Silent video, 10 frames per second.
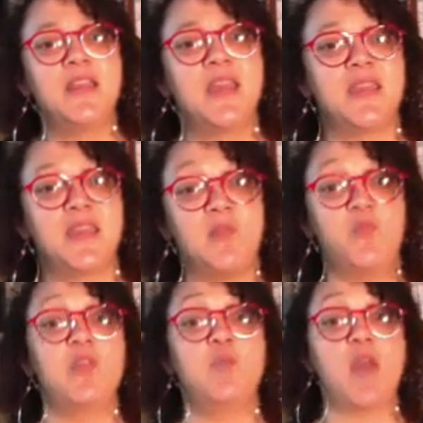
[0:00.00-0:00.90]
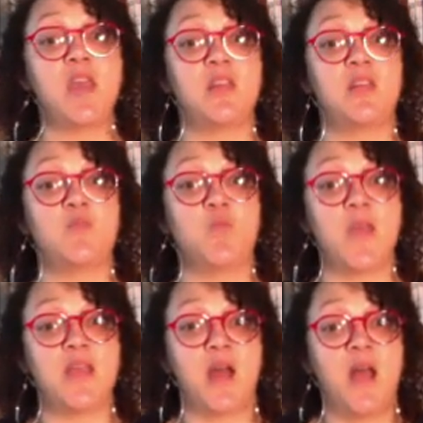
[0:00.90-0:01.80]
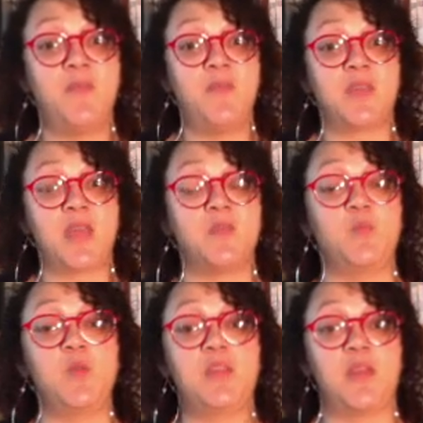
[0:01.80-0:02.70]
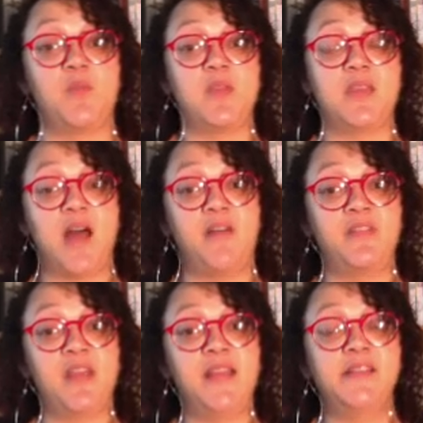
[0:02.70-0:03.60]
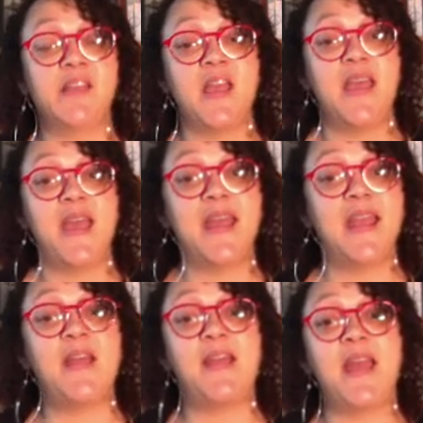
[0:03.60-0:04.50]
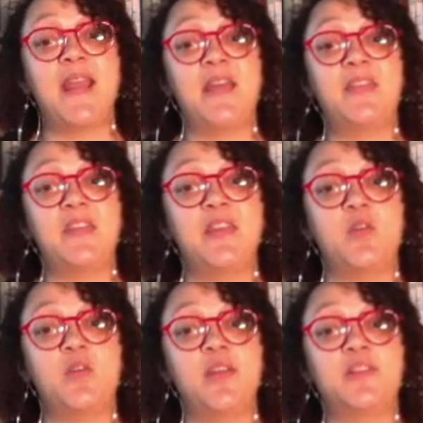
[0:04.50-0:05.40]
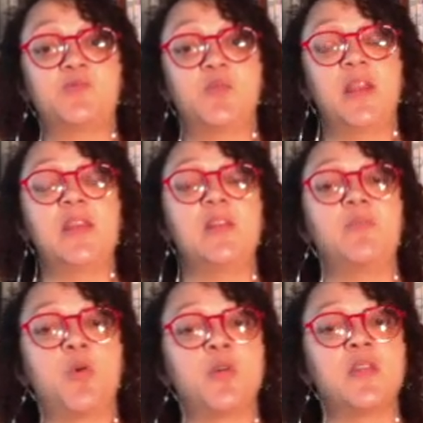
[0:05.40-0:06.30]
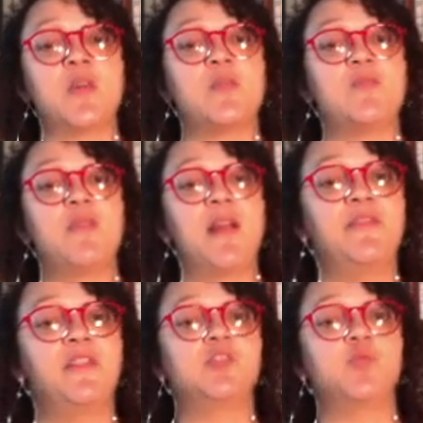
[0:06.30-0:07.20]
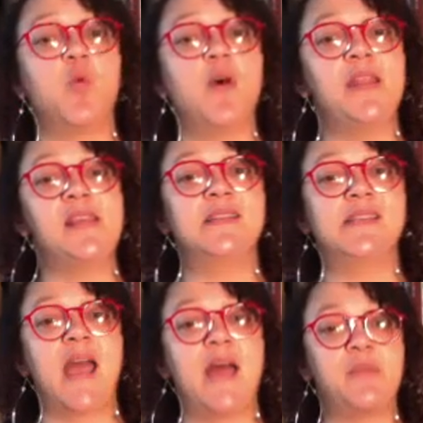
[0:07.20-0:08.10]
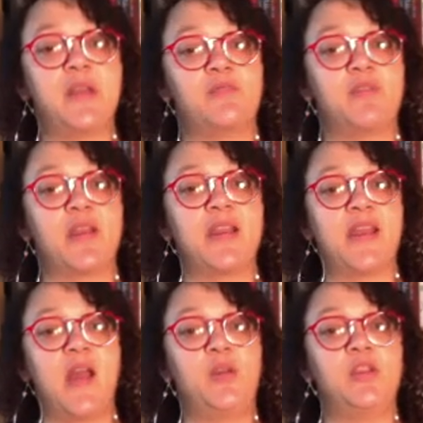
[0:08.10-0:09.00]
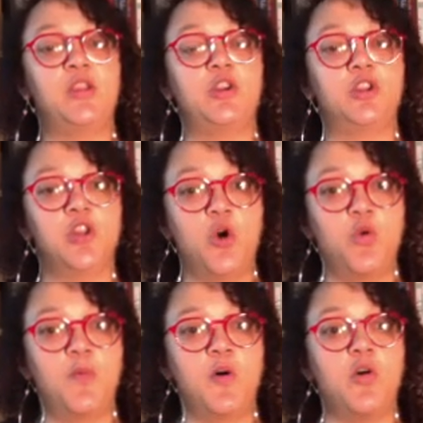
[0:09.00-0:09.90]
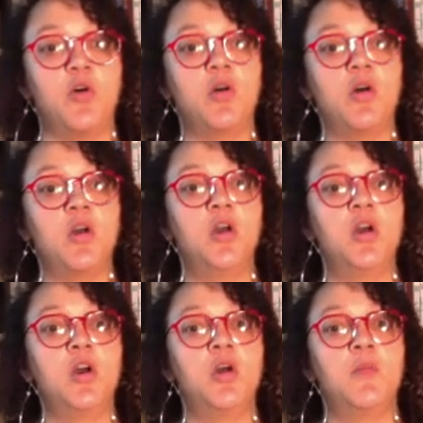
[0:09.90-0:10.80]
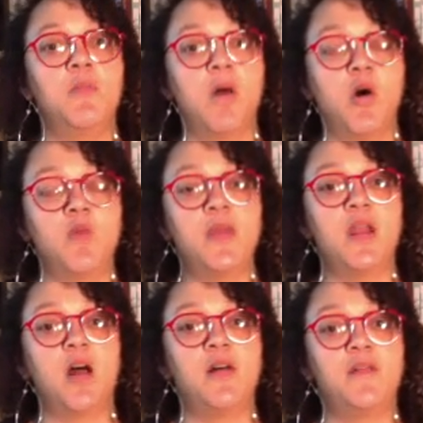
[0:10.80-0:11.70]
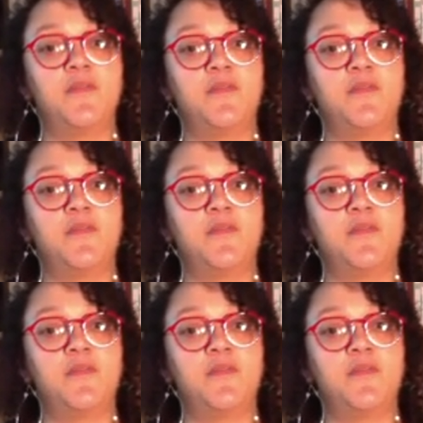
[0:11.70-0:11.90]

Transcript: Can we wake up? Can we galvanize? And I think it's really important that we reference what is happening right now in the global moment of